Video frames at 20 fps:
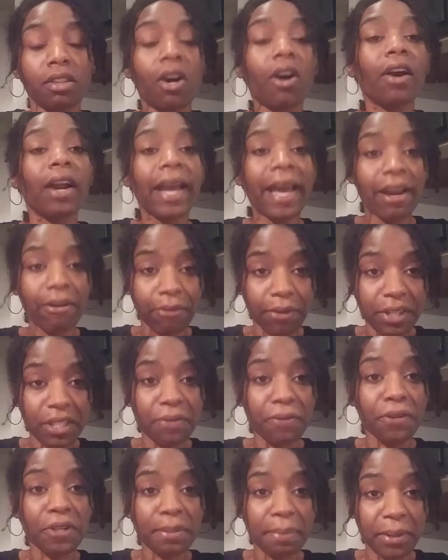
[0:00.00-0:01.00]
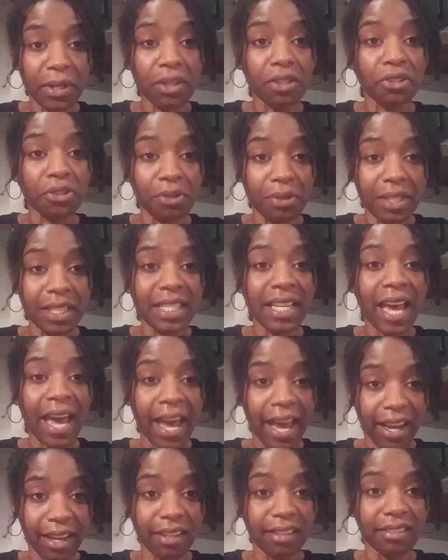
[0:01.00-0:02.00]
are at risk for spiritual
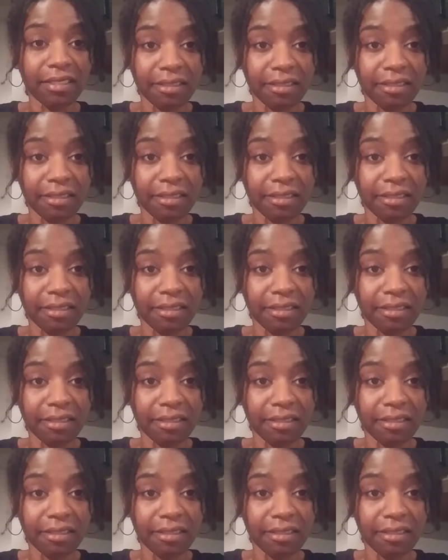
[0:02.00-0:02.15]
attack